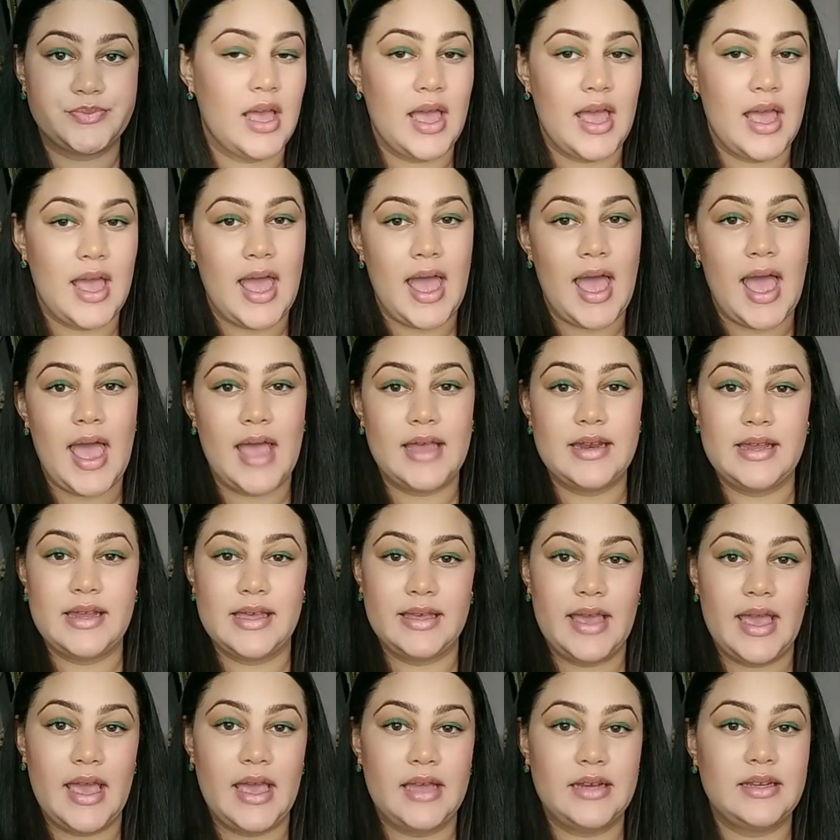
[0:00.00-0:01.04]
and
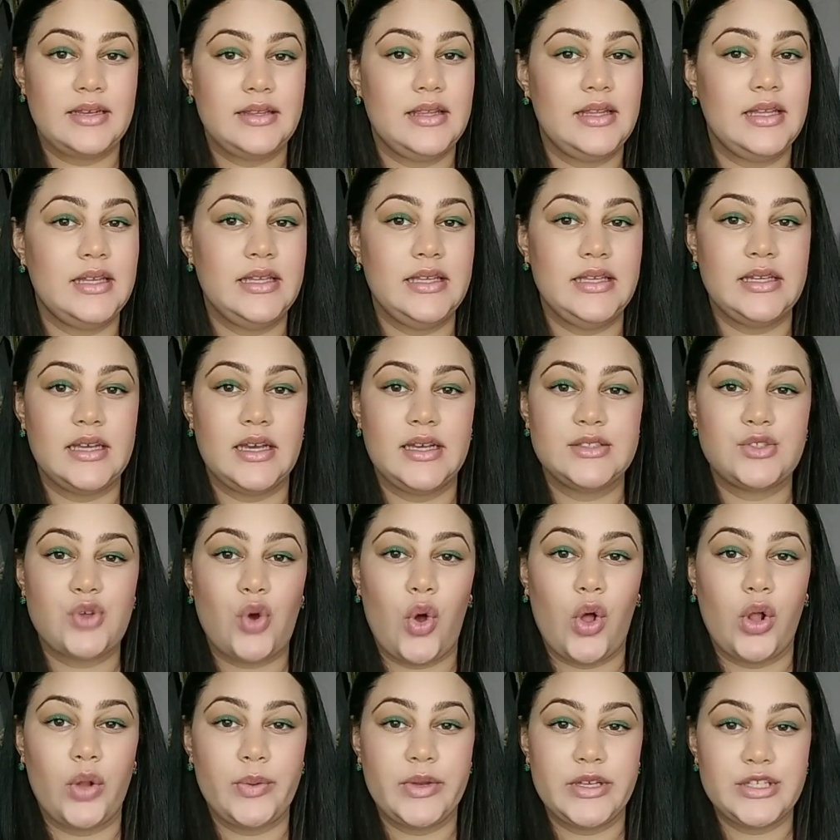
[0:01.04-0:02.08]
again, the leader is
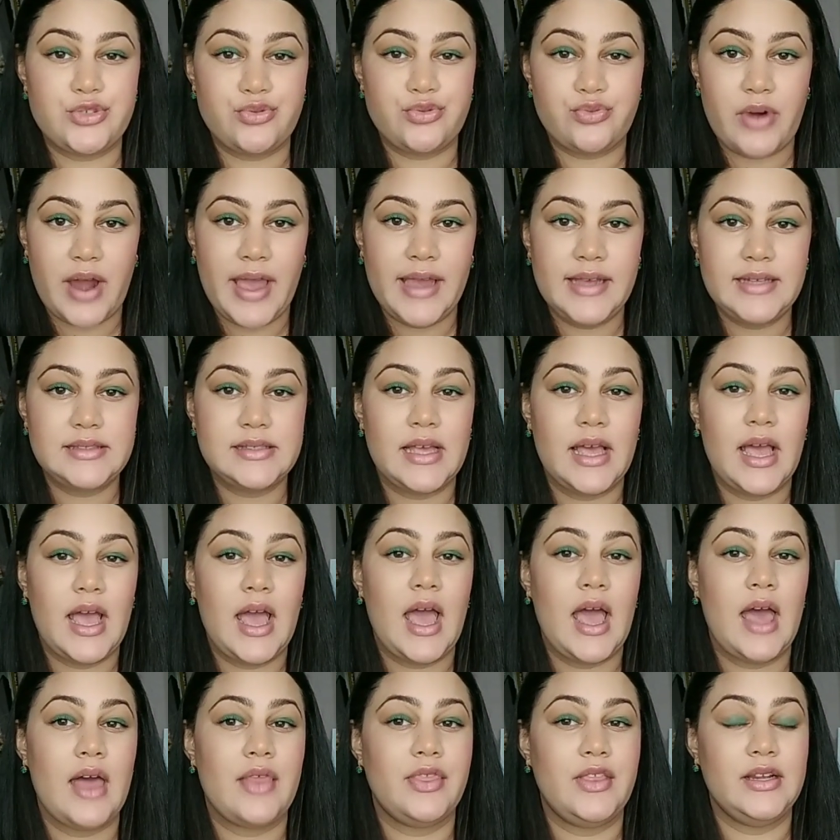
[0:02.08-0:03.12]
always right, the
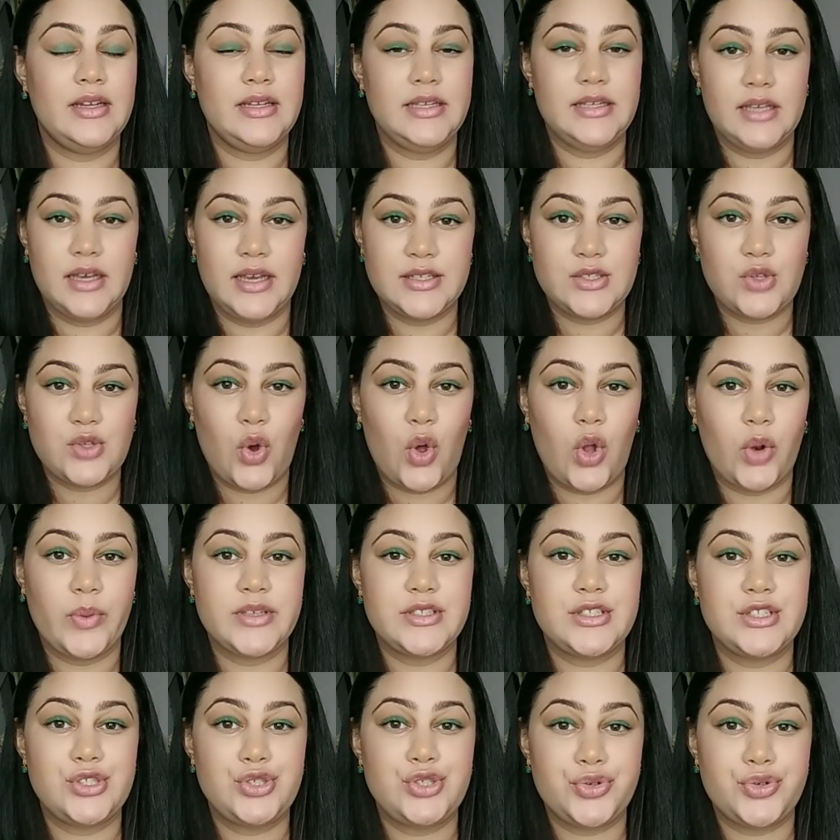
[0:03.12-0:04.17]
leader is always the
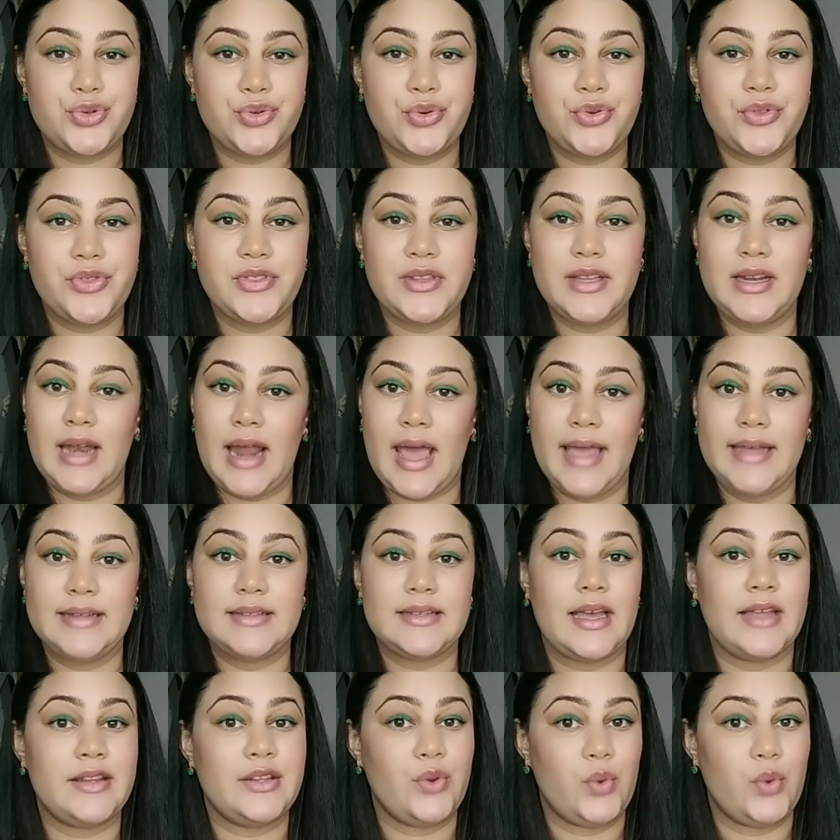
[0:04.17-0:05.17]
truth, the light, and the way.